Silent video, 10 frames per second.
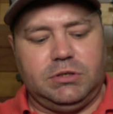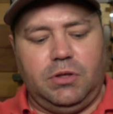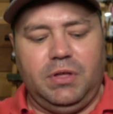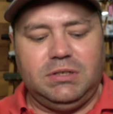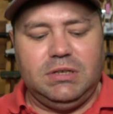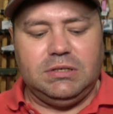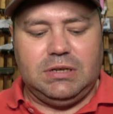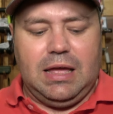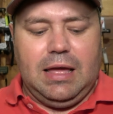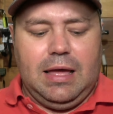So this is
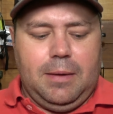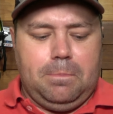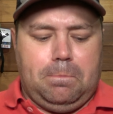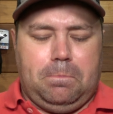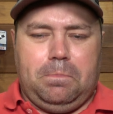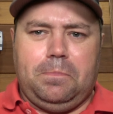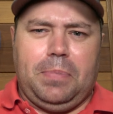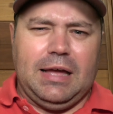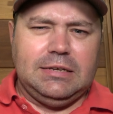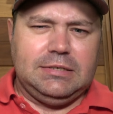
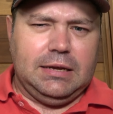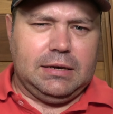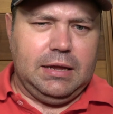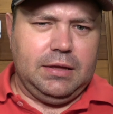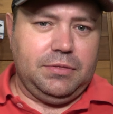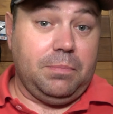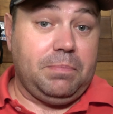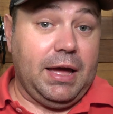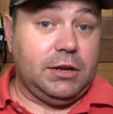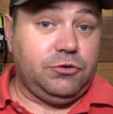basically the
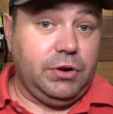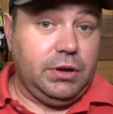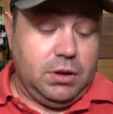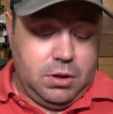battery